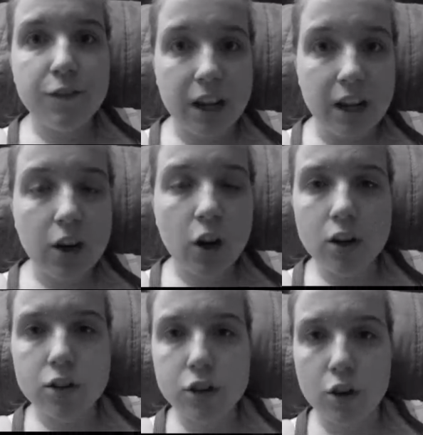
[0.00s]
feeding
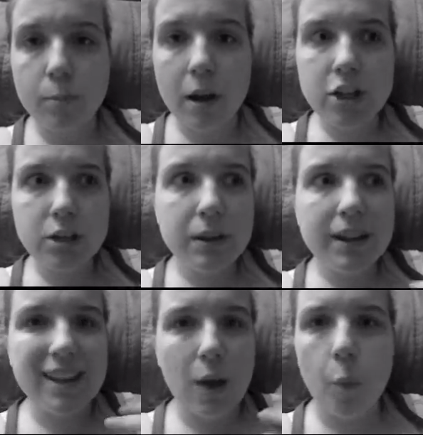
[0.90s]
her so much is
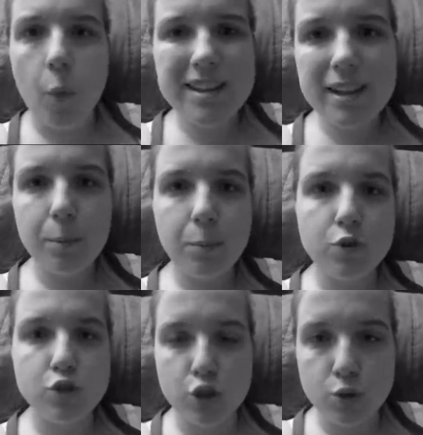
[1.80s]
because I wasn't
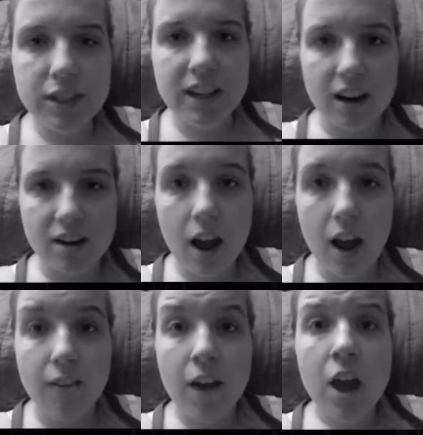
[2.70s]
producing enough.